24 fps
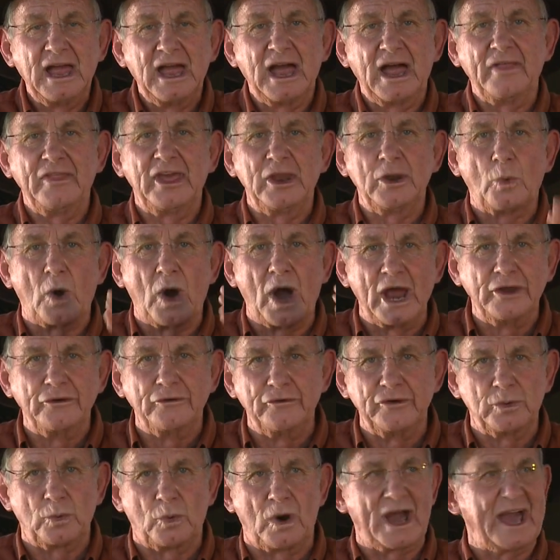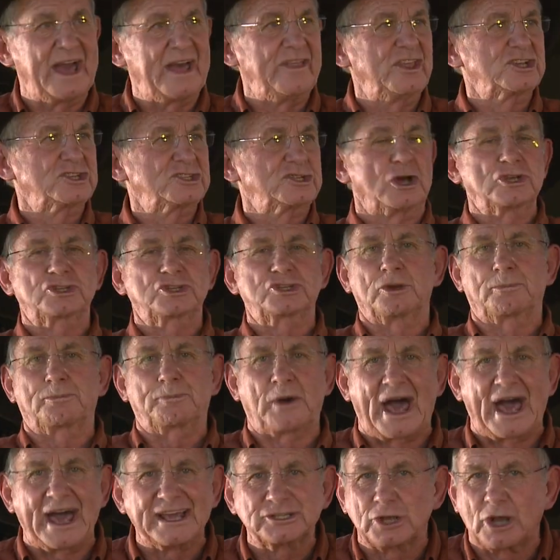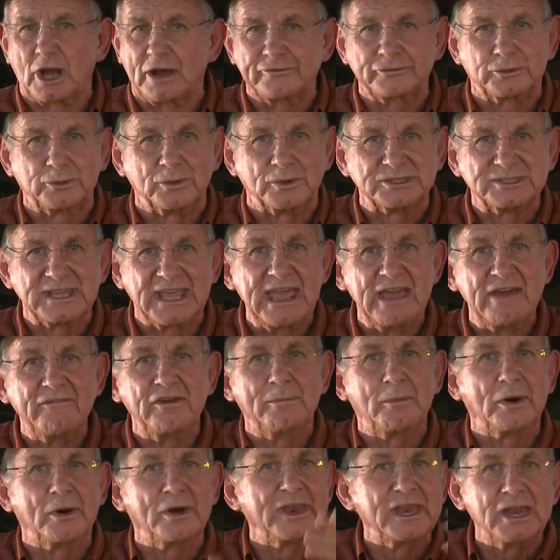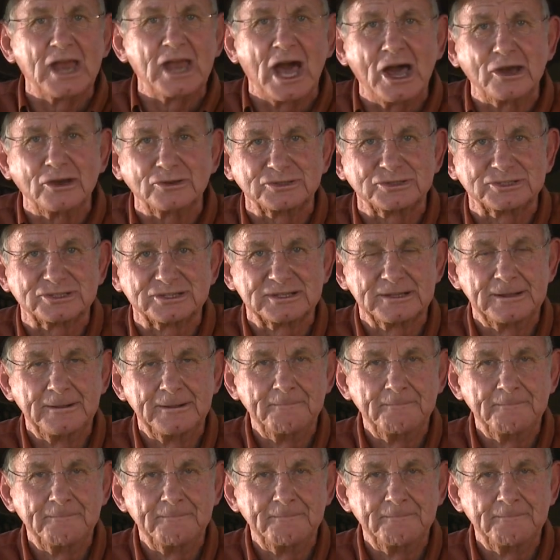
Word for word: and then wondering why there's no surprise afterwards. Everybody knows.